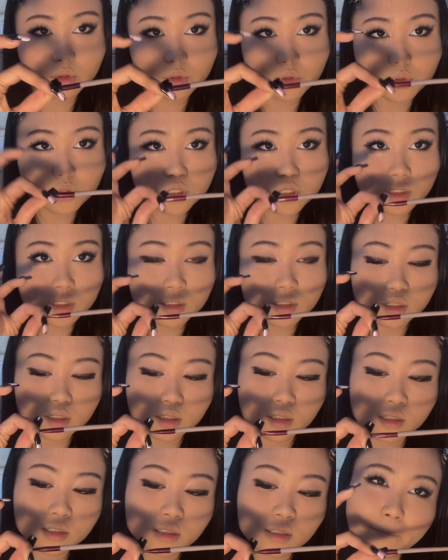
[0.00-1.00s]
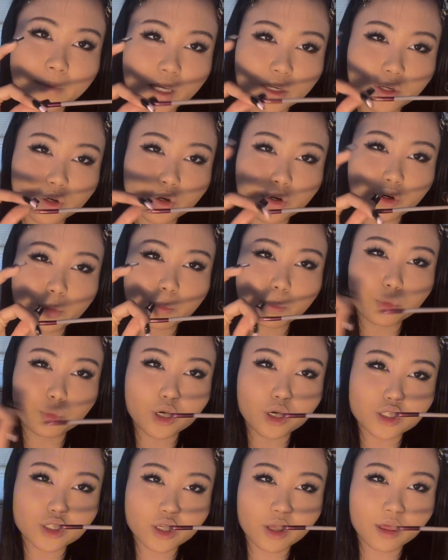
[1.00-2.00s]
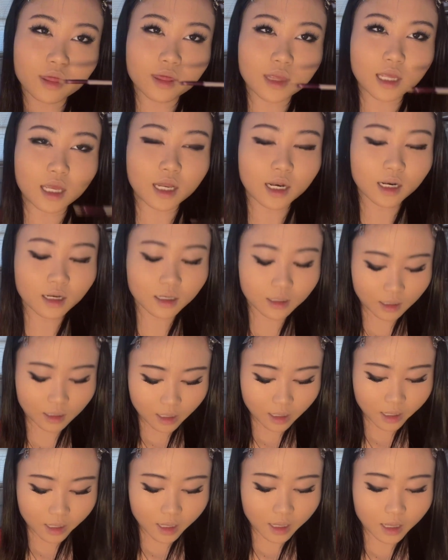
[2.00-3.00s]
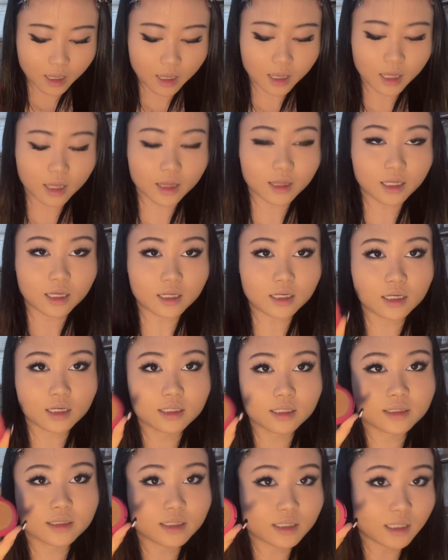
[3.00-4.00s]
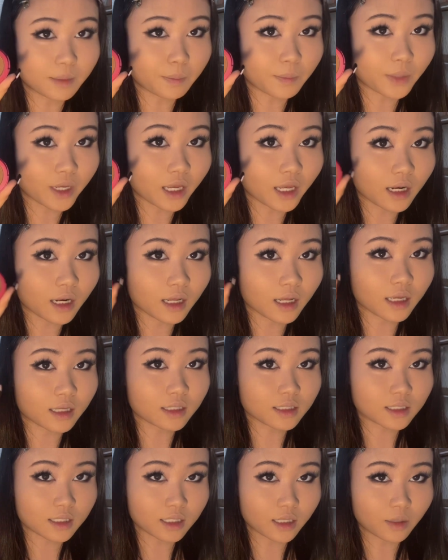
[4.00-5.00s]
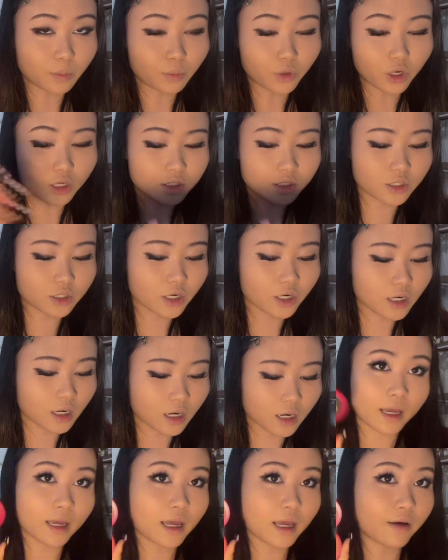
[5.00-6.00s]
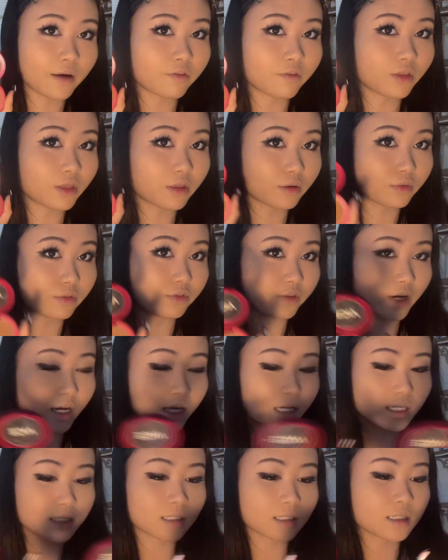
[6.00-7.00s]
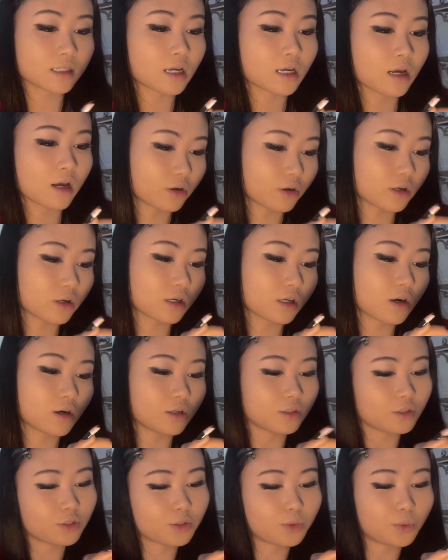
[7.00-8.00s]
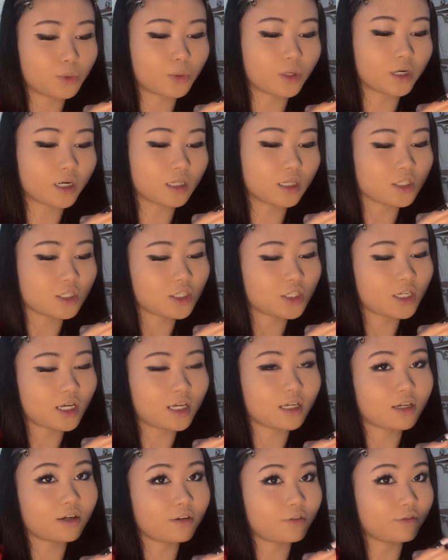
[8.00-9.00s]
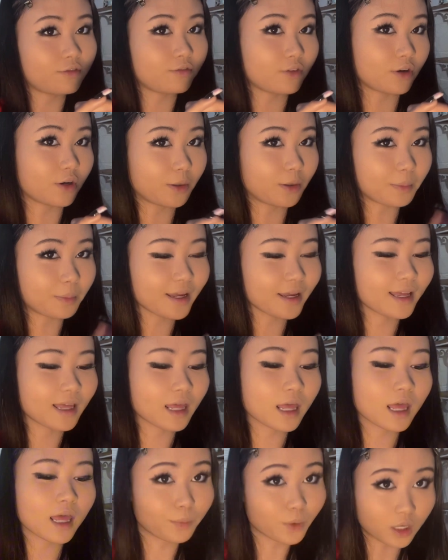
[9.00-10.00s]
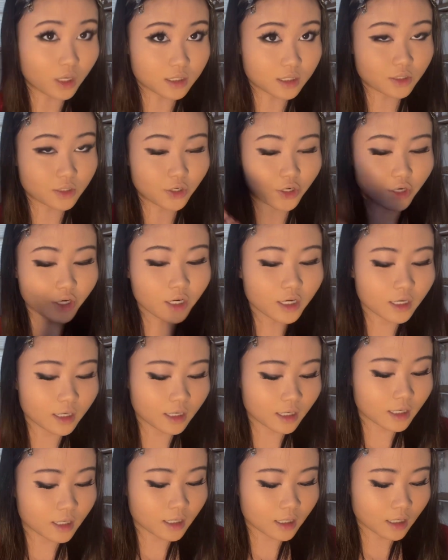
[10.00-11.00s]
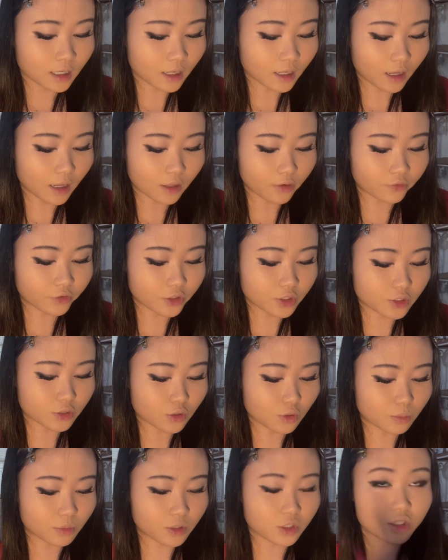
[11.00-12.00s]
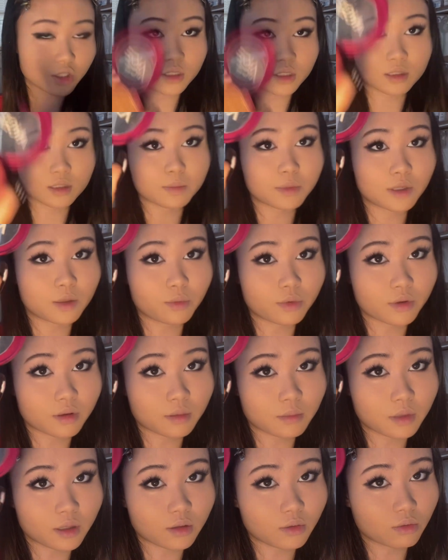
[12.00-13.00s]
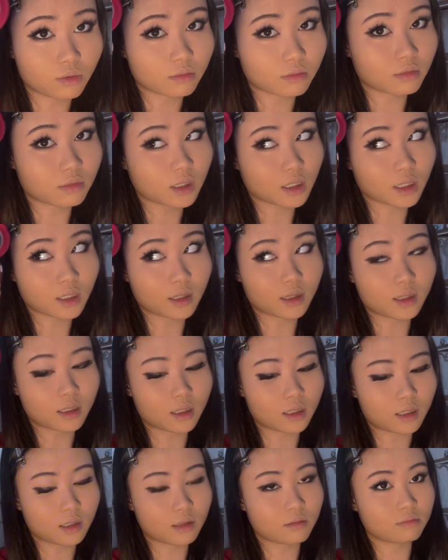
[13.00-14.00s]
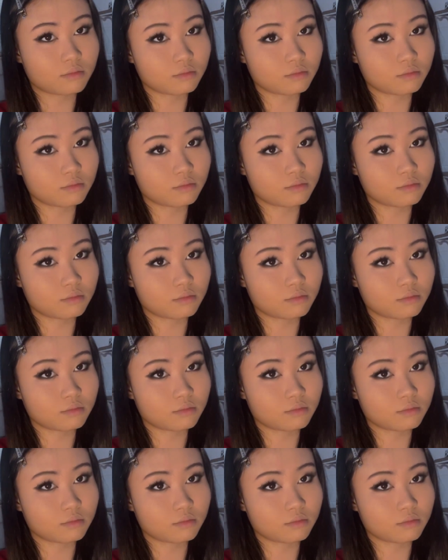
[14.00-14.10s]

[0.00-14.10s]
you just make your brush thin and then dip it into the bronzer. I have the Vice Aura Contour in the shade Confirm bronzer. I love her so much. She's been with me through thick and thin.